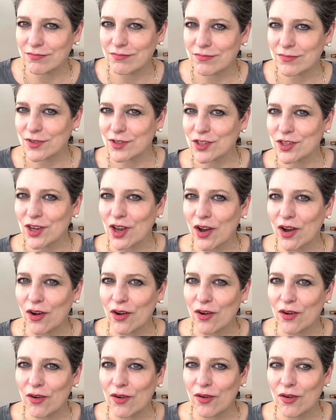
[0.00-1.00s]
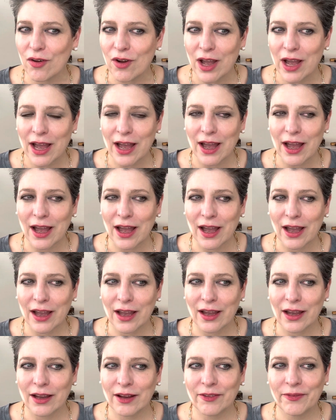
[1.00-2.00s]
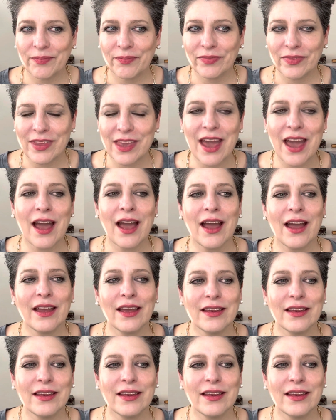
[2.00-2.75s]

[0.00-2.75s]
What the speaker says: So yeah,